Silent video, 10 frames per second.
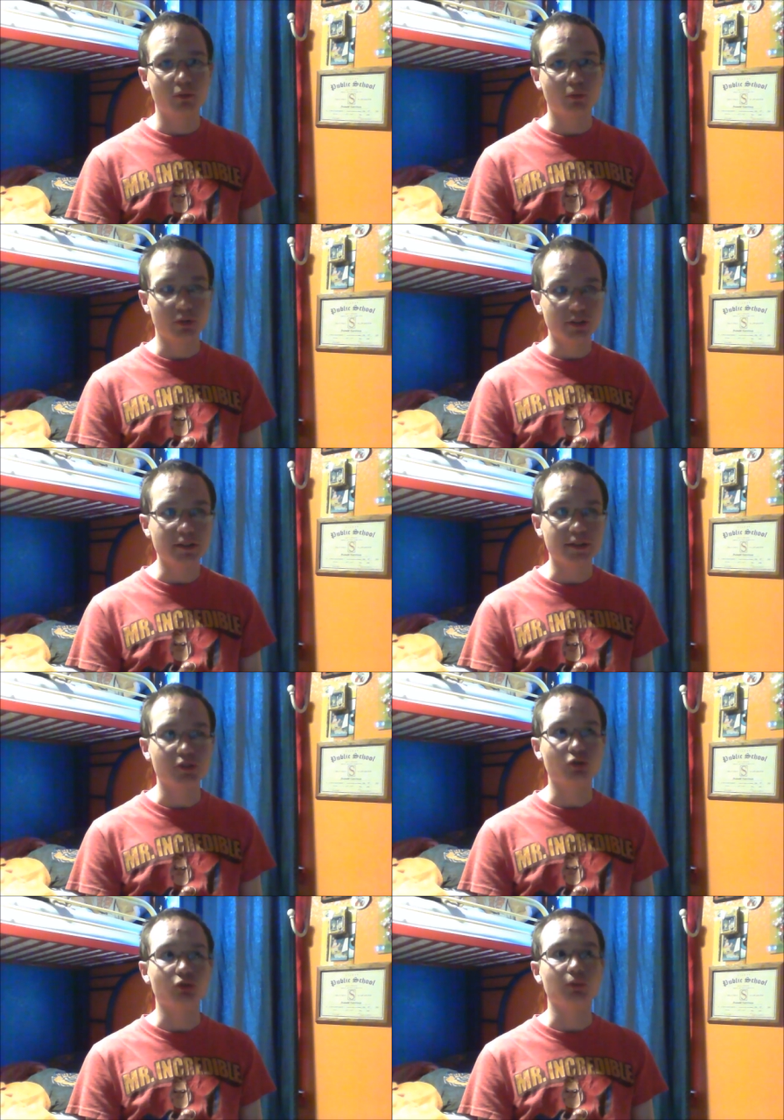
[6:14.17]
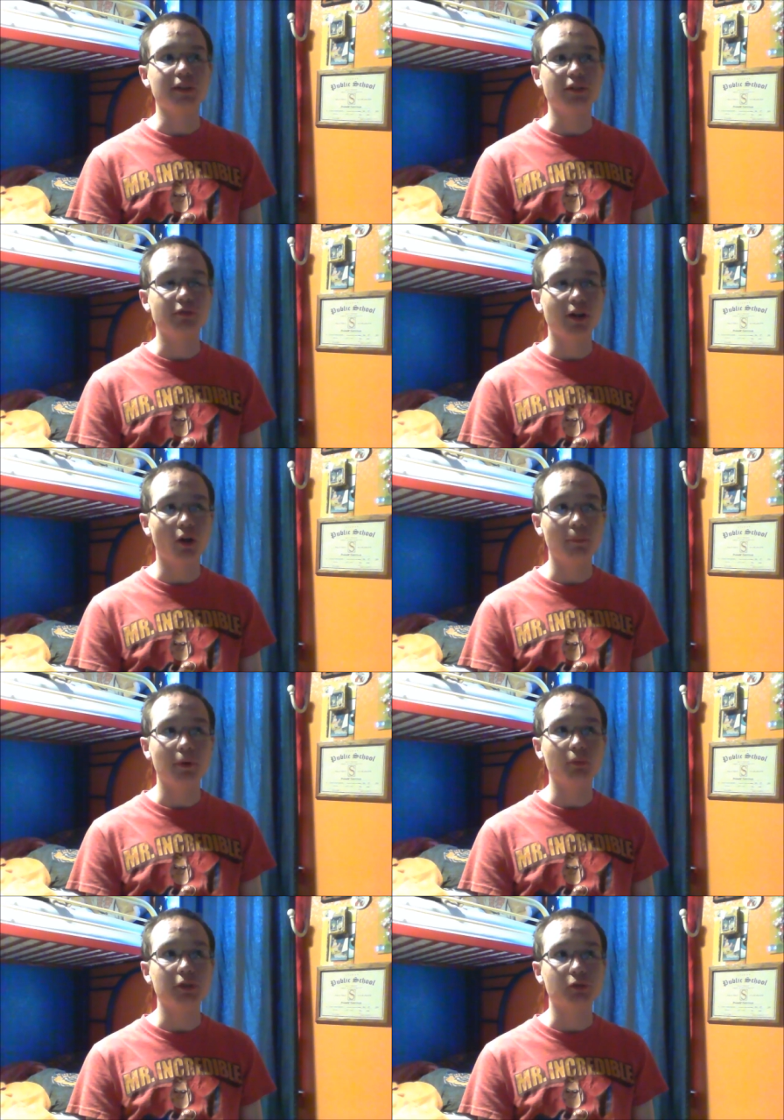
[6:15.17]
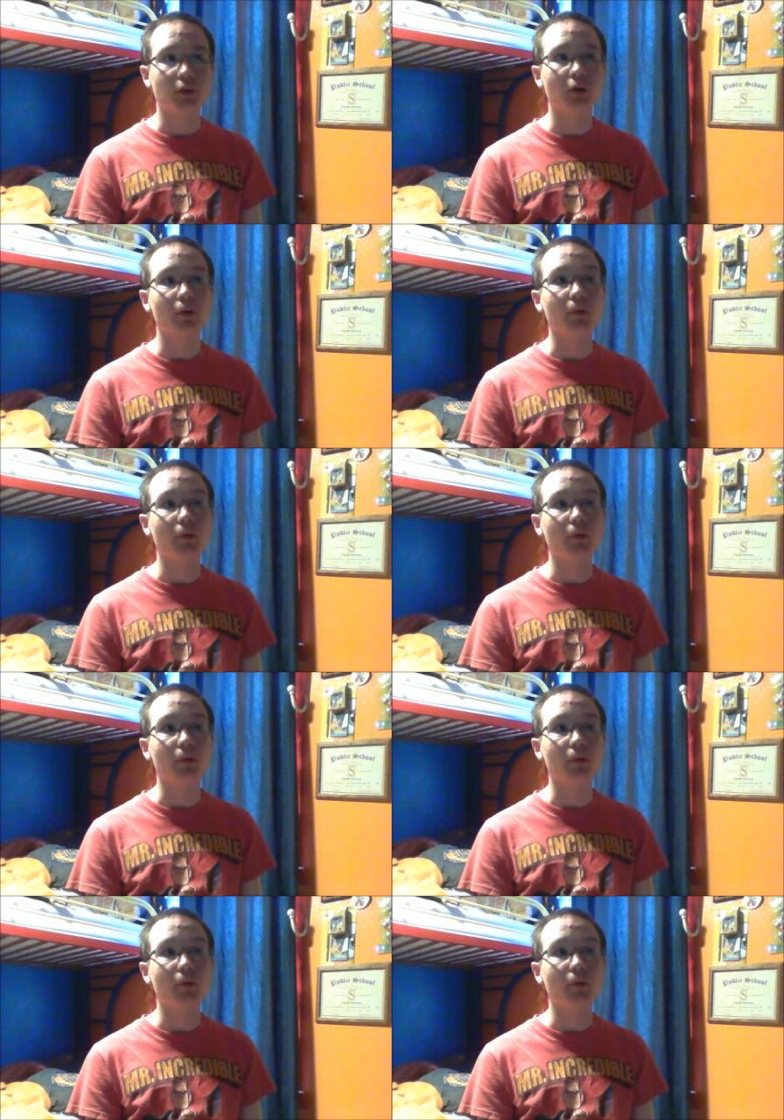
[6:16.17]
We're teenagers, we develop and we grow